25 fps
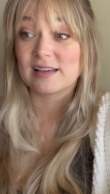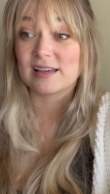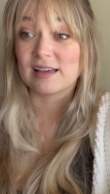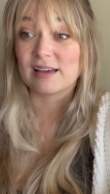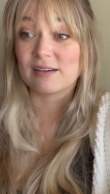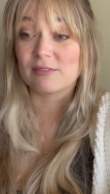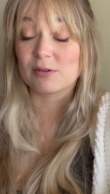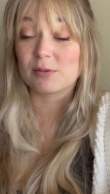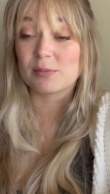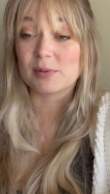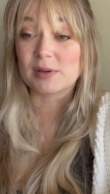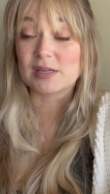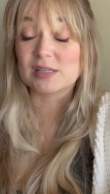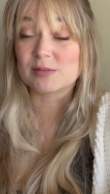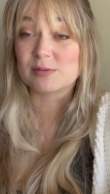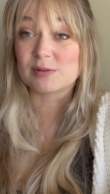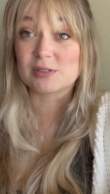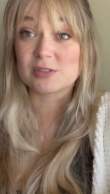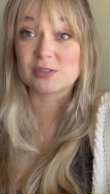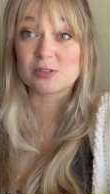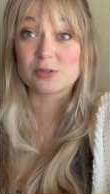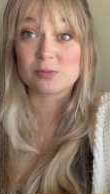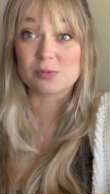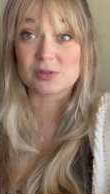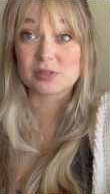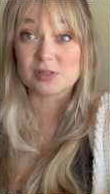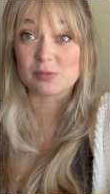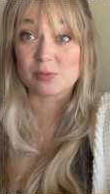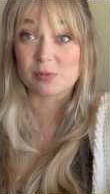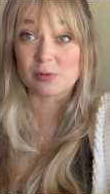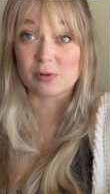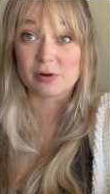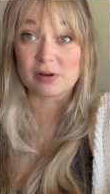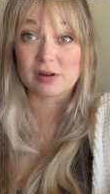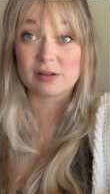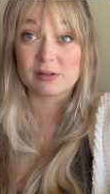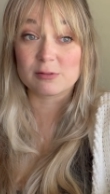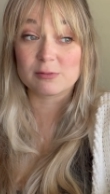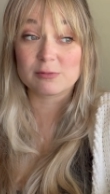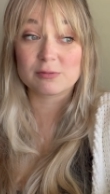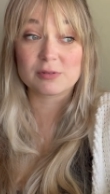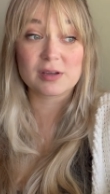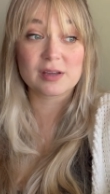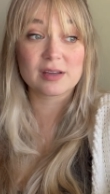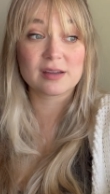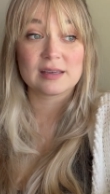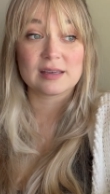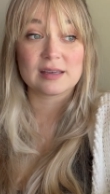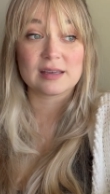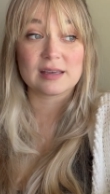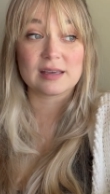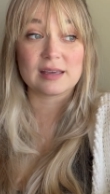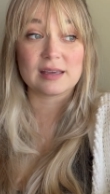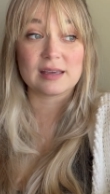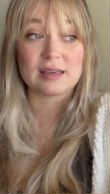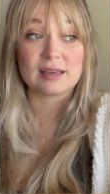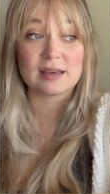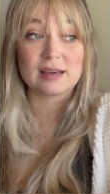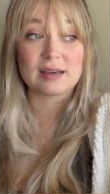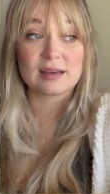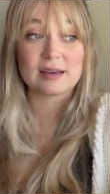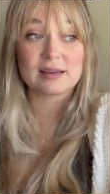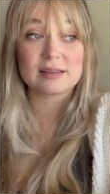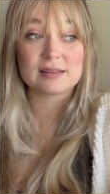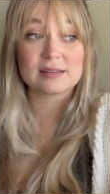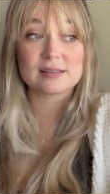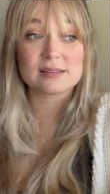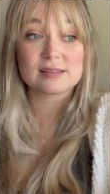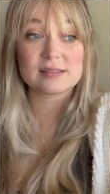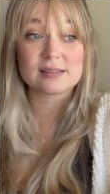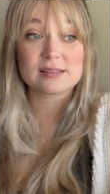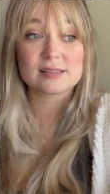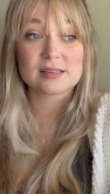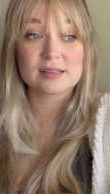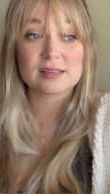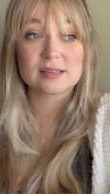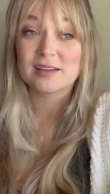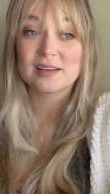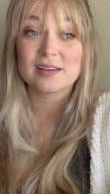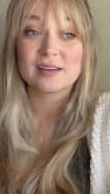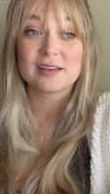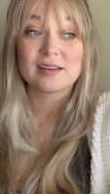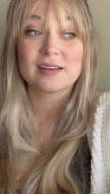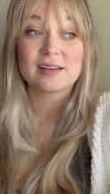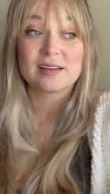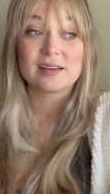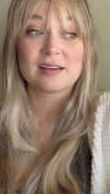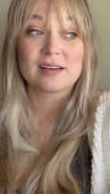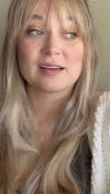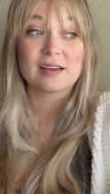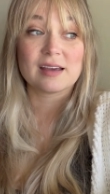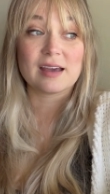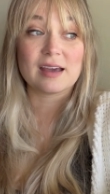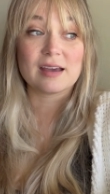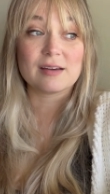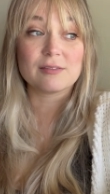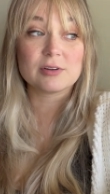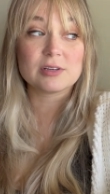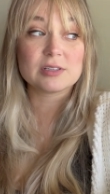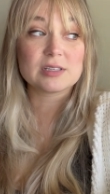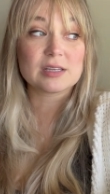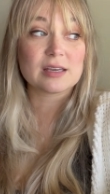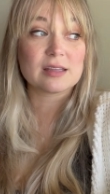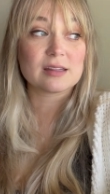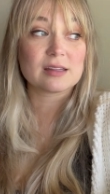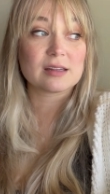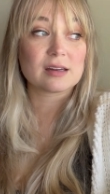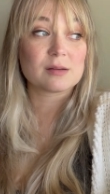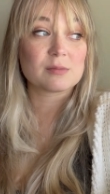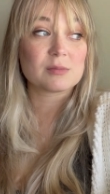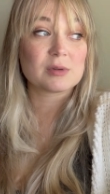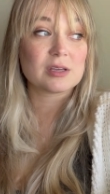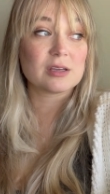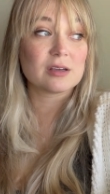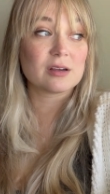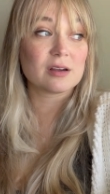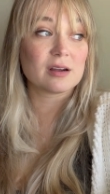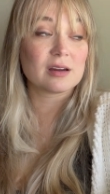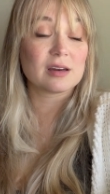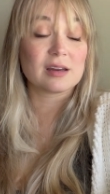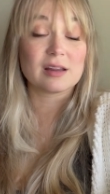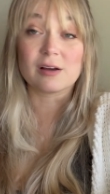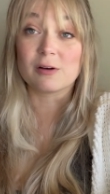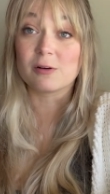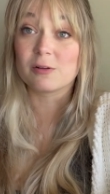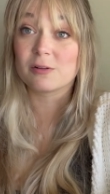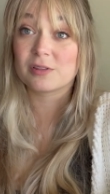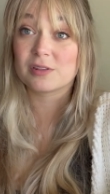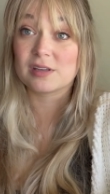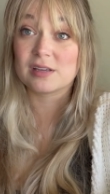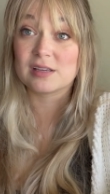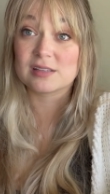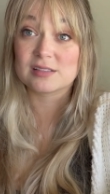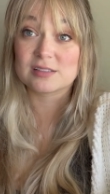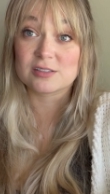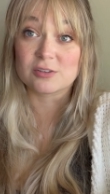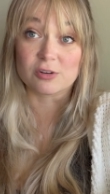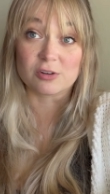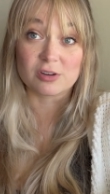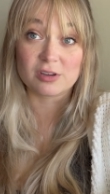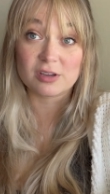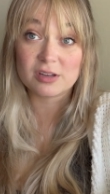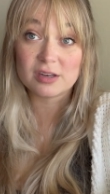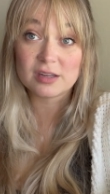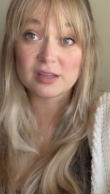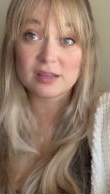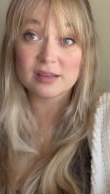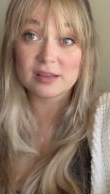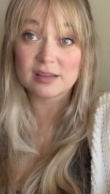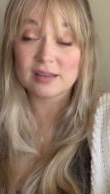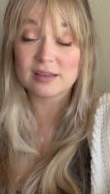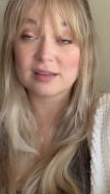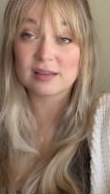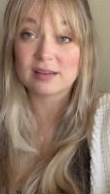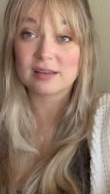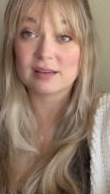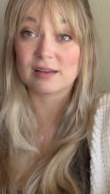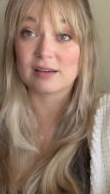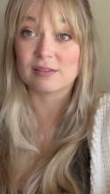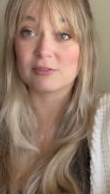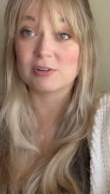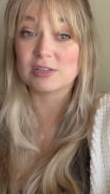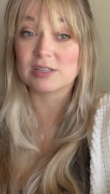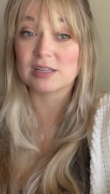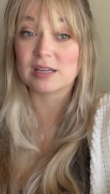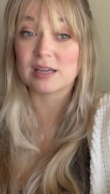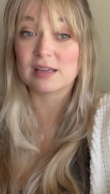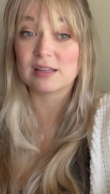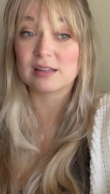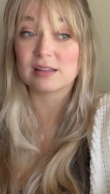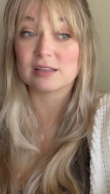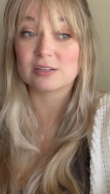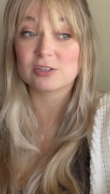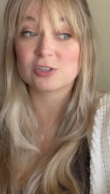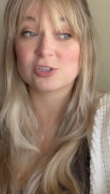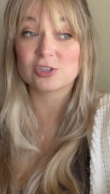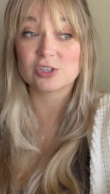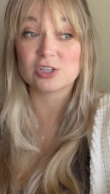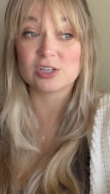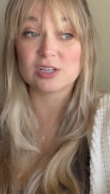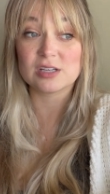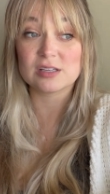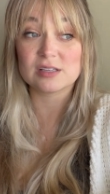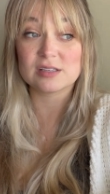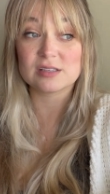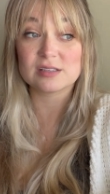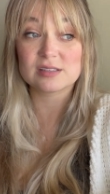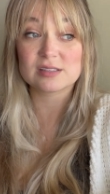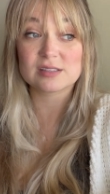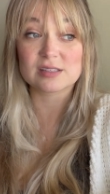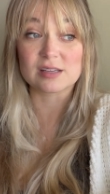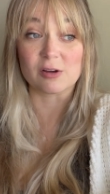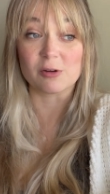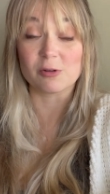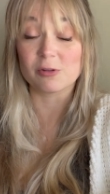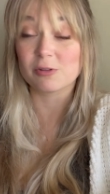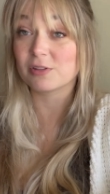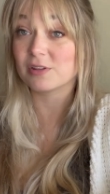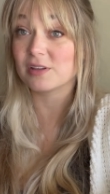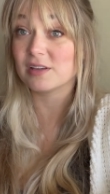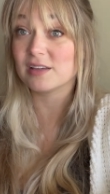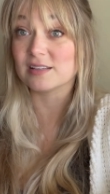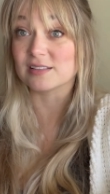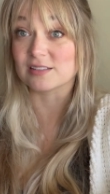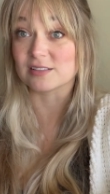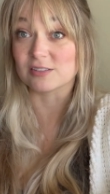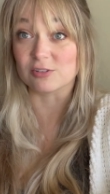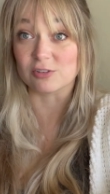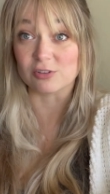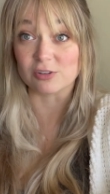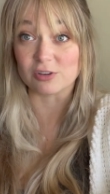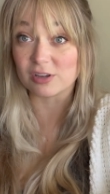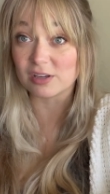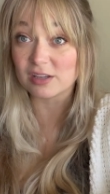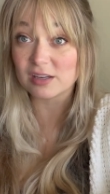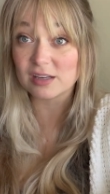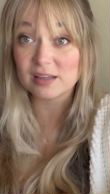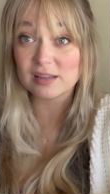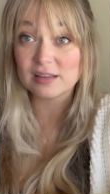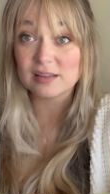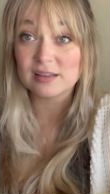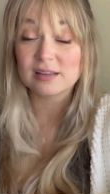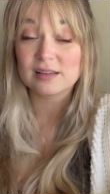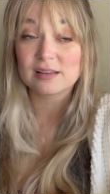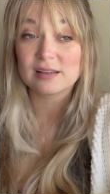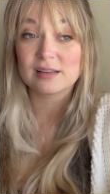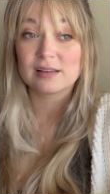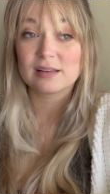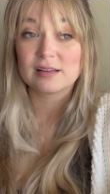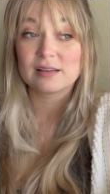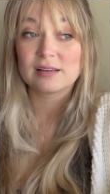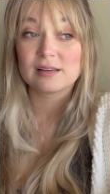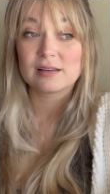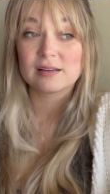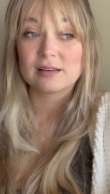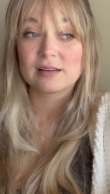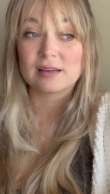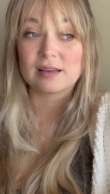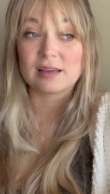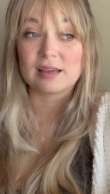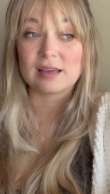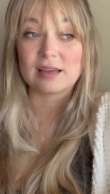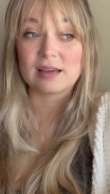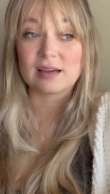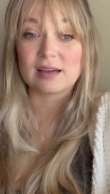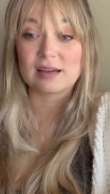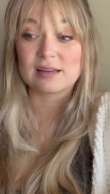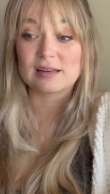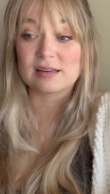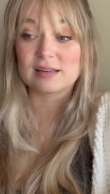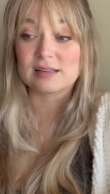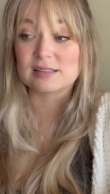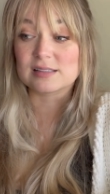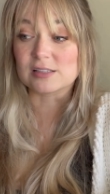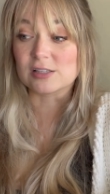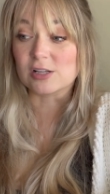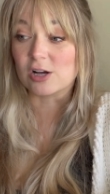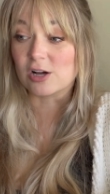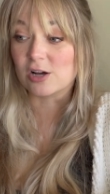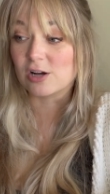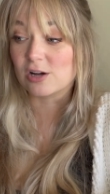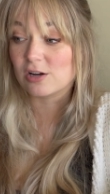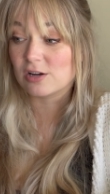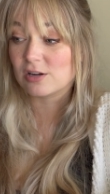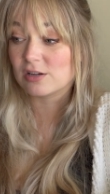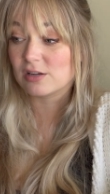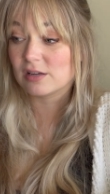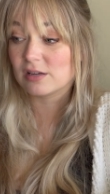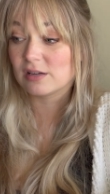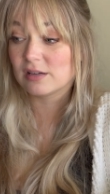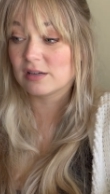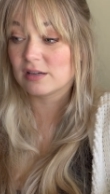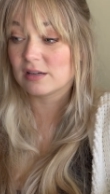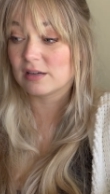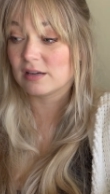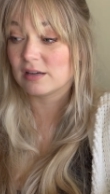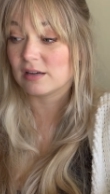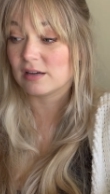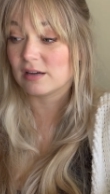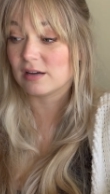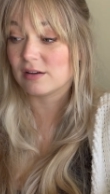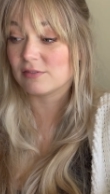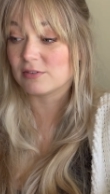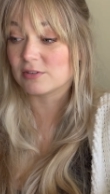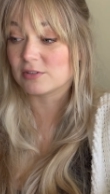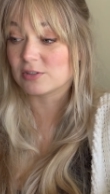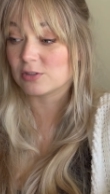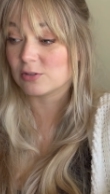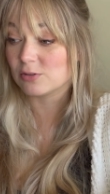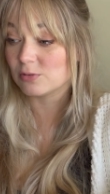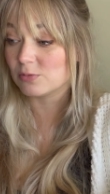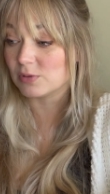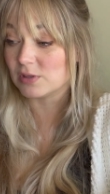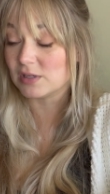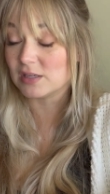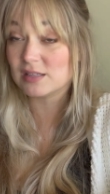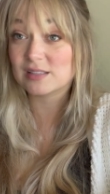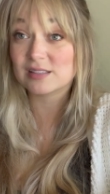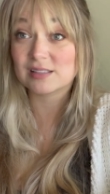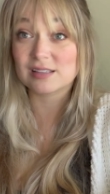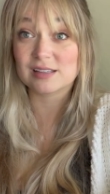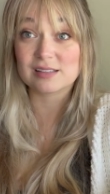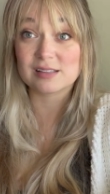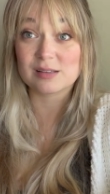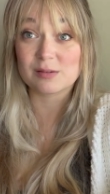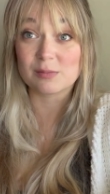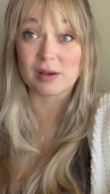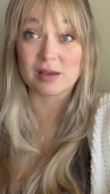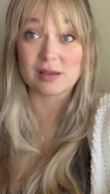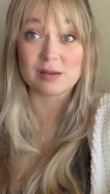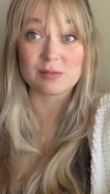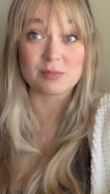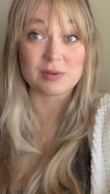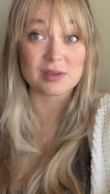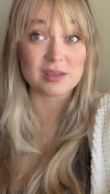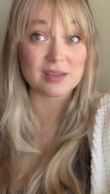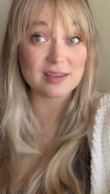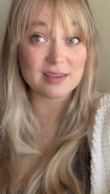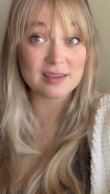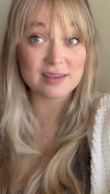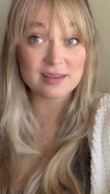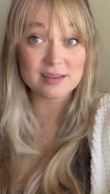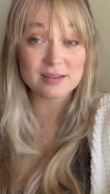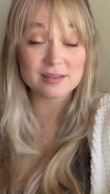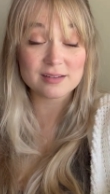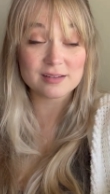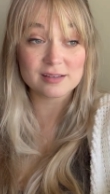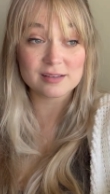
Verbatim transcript: Everybody's been super supportive, and every day that I'm here and healthy is good. Every day that she is healthy is good. And as long of a 2 weeks as it might be,